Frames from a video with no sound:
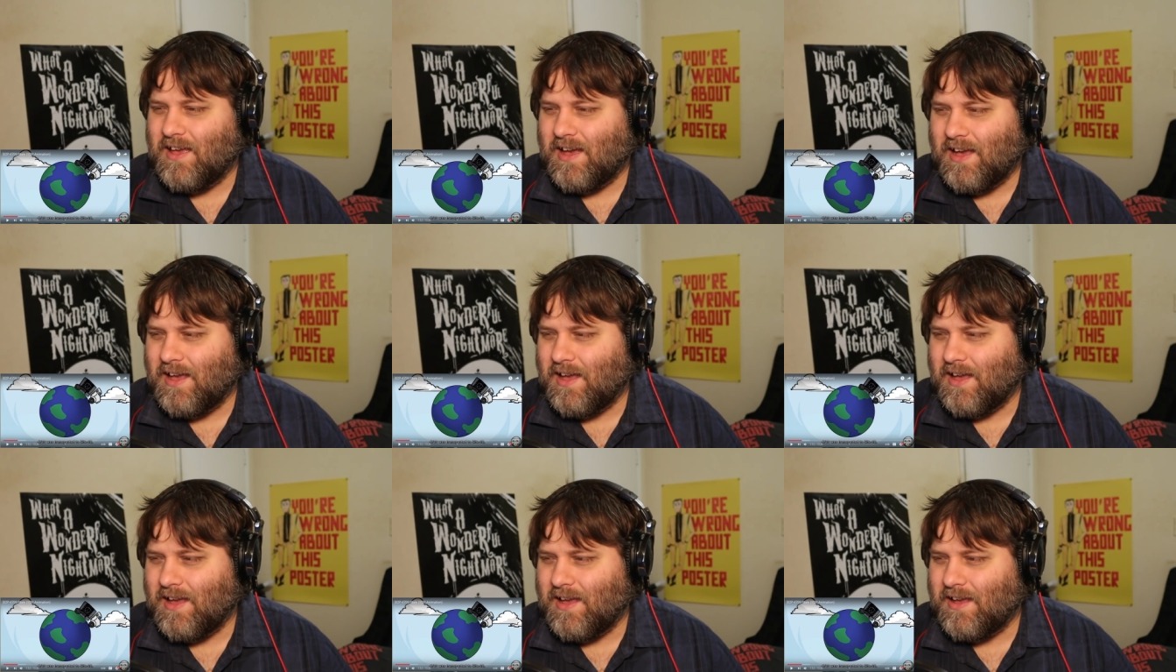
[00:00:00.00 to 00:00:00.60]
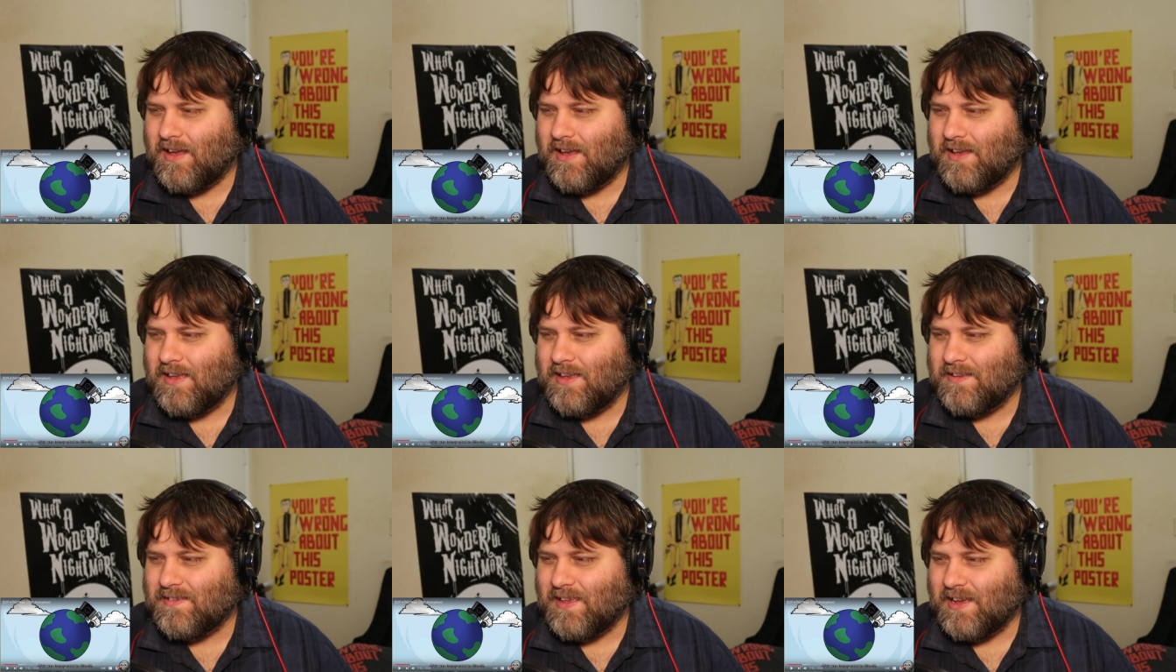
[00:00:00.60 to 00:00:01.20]
Uh,
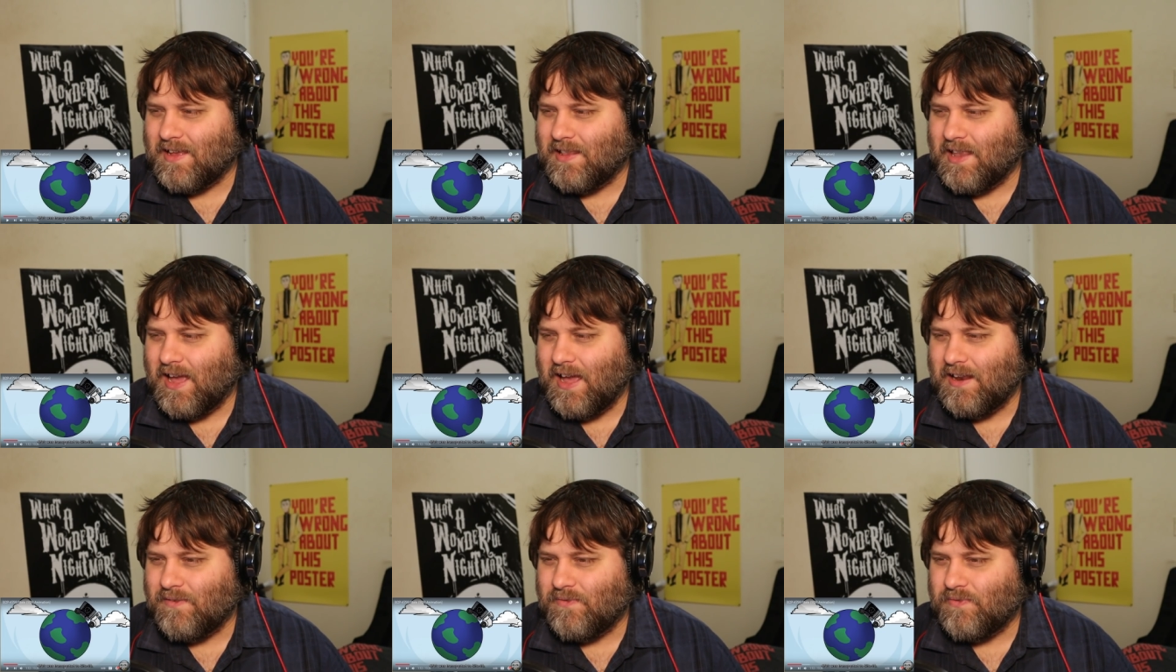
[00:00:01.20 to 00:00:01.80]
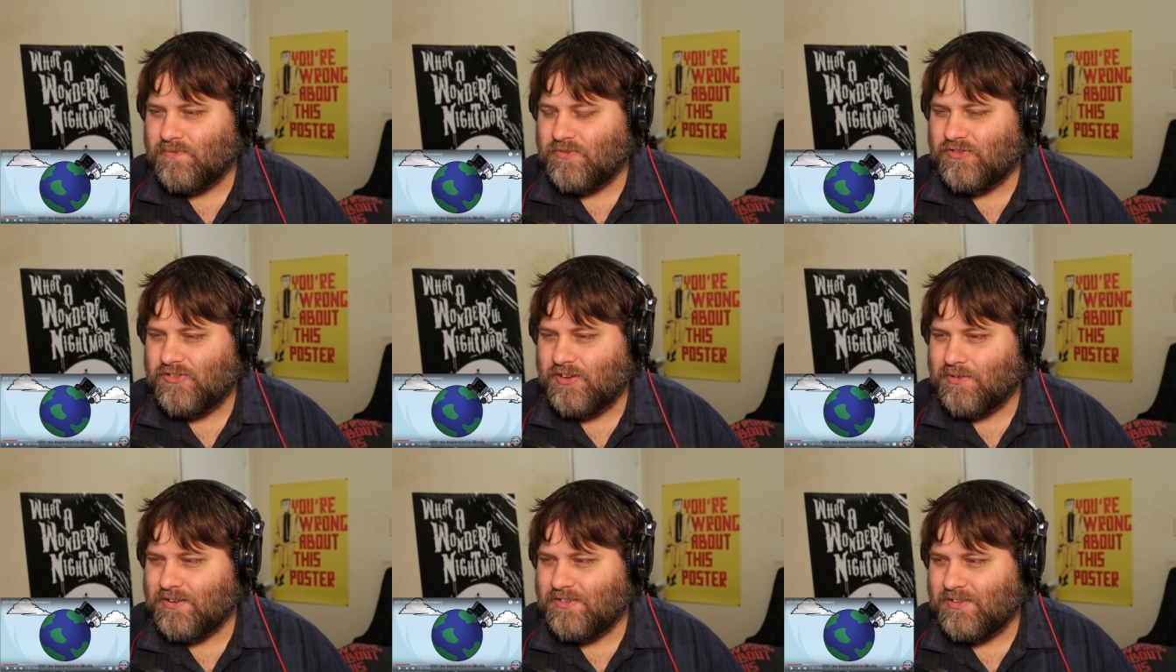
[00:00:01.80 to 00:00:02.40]
is like a line of
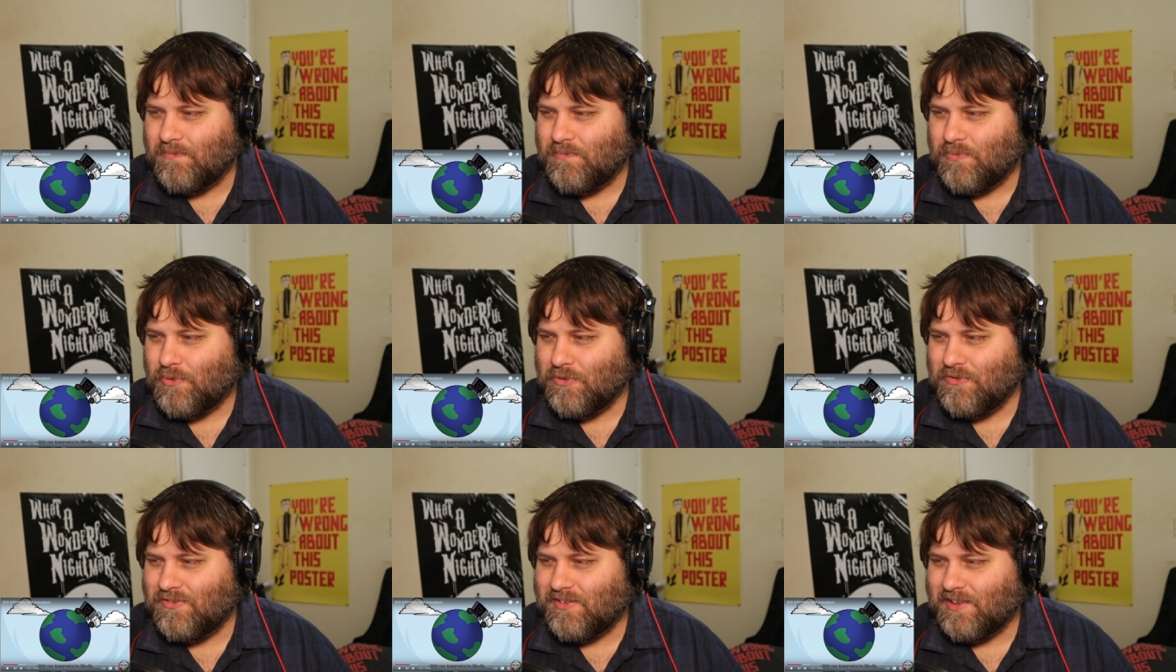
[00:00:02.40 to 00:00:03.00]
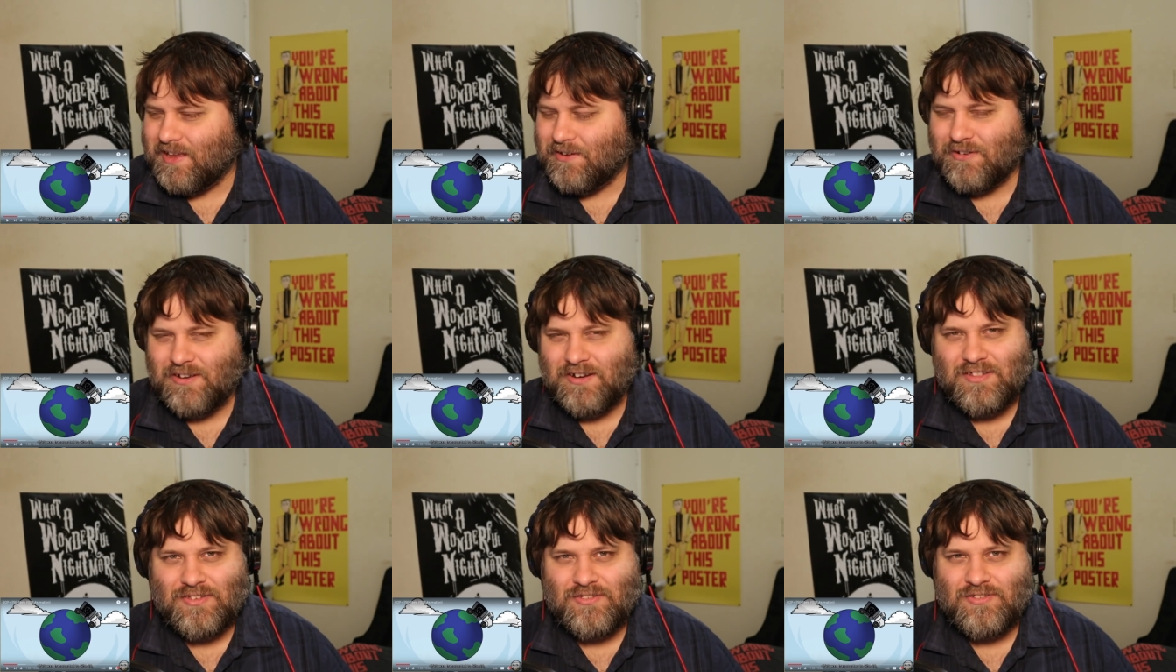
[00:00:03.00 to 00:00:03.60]
serious importance later
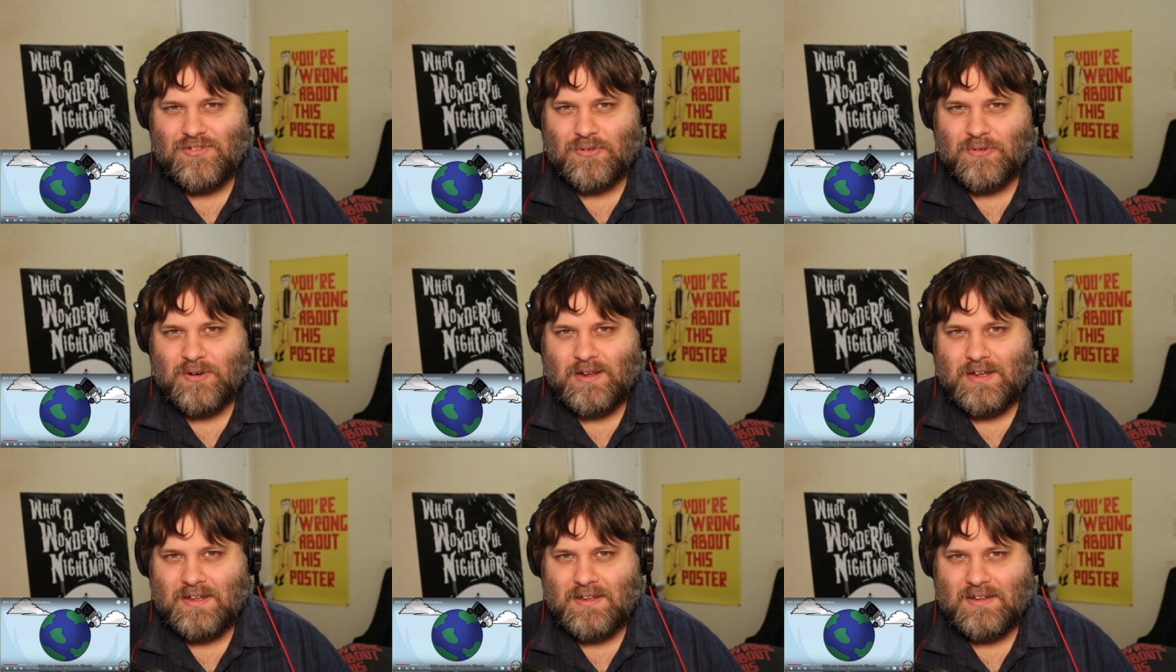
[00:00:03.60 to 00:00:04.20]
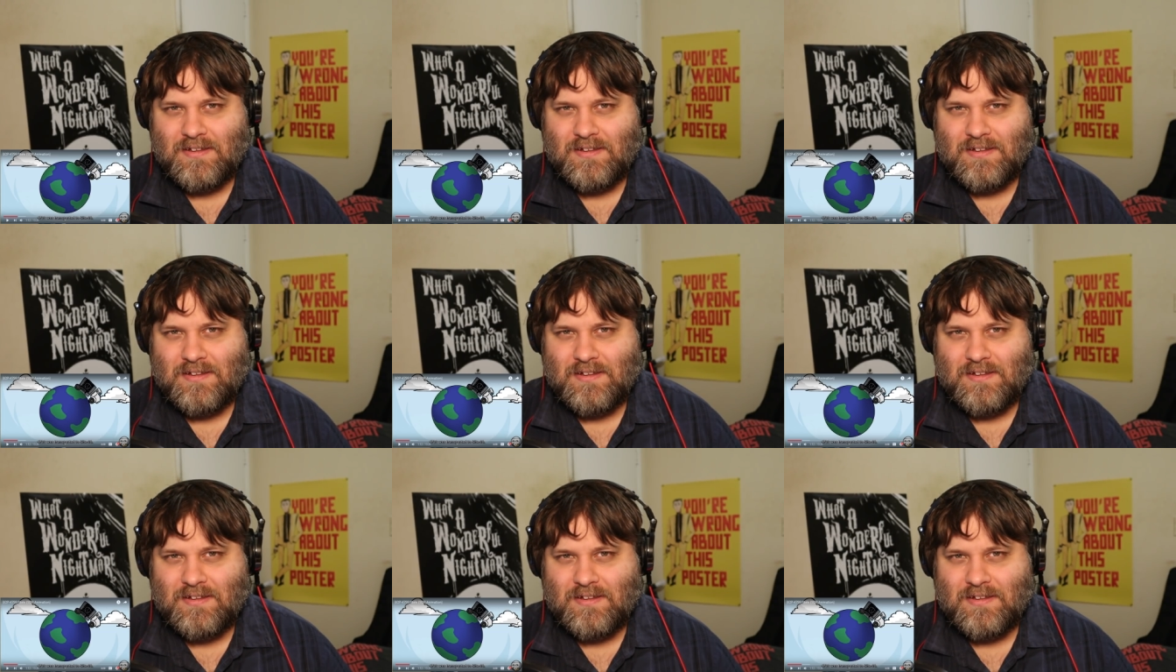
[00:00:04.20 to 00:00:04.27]
on in the story.